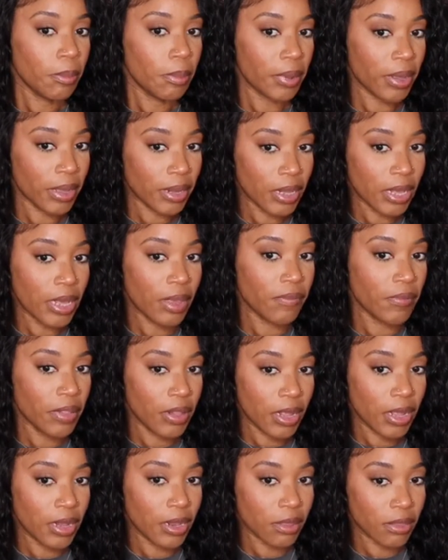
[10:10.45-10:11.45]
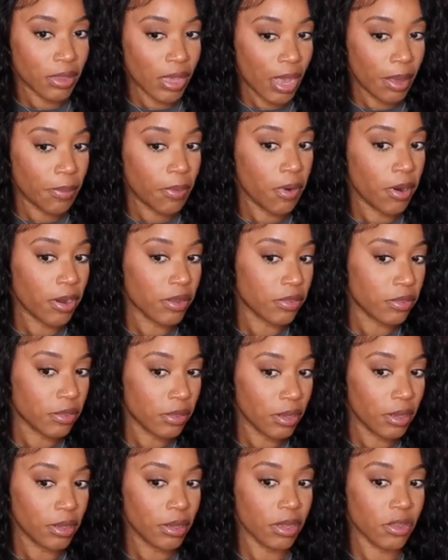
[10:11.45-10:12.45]
but even then the side part
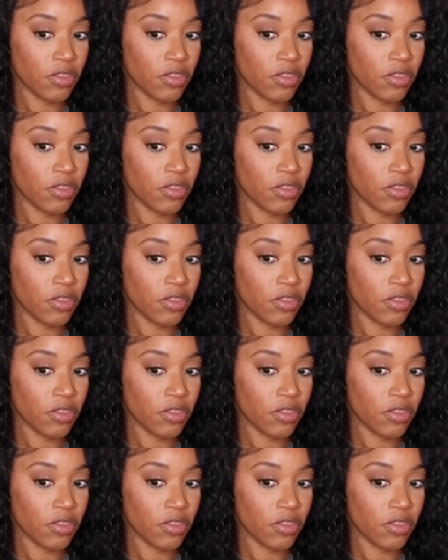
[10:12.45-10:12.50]
still